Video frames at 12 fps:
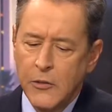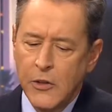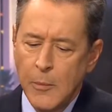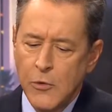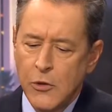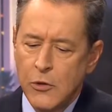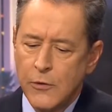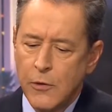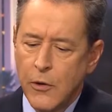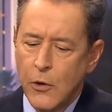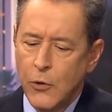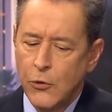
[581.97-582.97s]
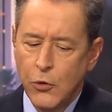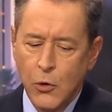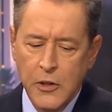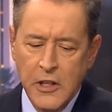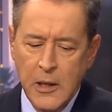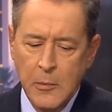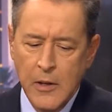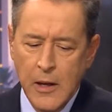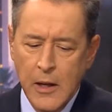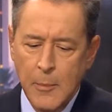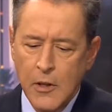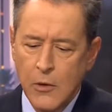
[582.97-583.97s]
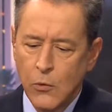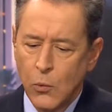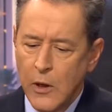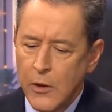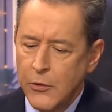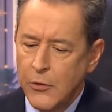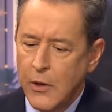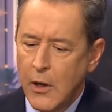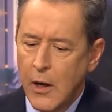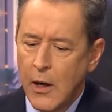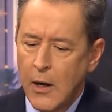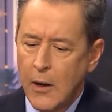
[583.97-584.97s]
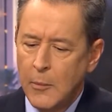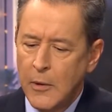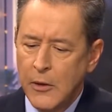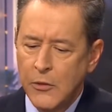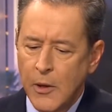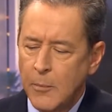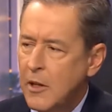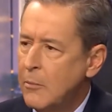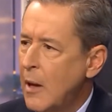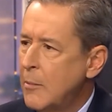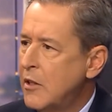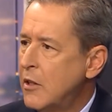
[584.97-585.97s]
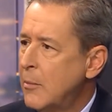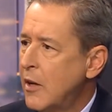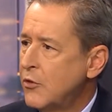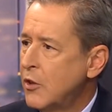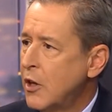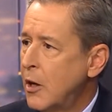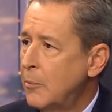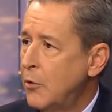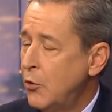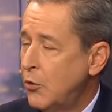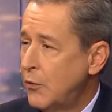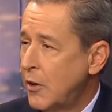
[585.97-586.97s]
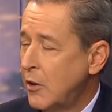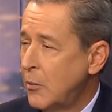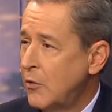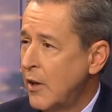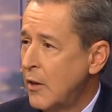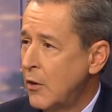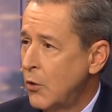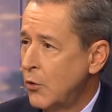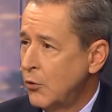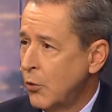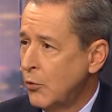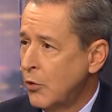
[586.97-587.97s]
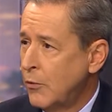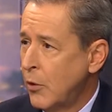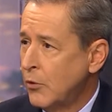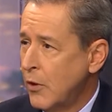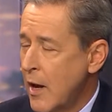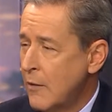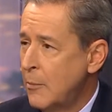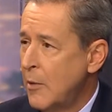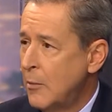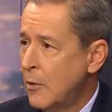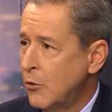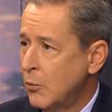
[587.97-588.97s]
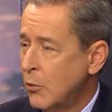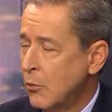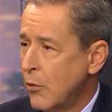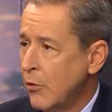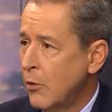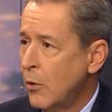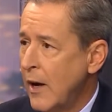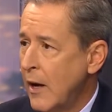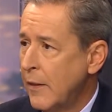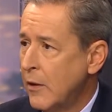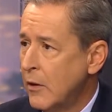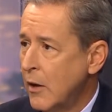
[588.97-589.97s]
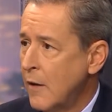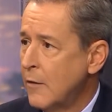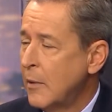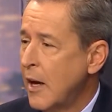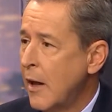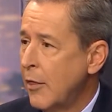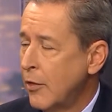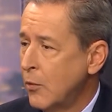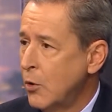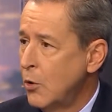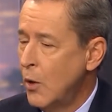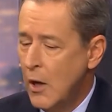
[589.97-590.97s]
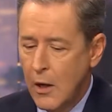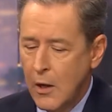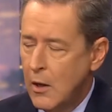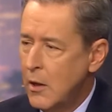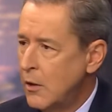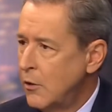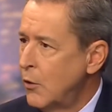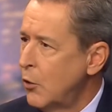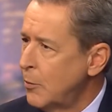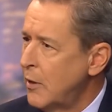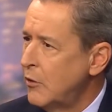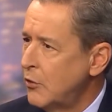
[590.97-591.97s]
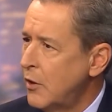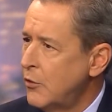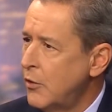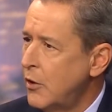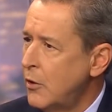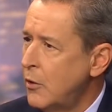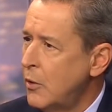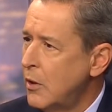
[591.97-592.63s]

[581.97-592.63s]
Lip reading: exemptions for those who are deemed at imminent risk, exempting maybe domestic abuse victims and those sorts of folks? A lot of amendments were thrown out there. None of them got through. Do those make sense to you?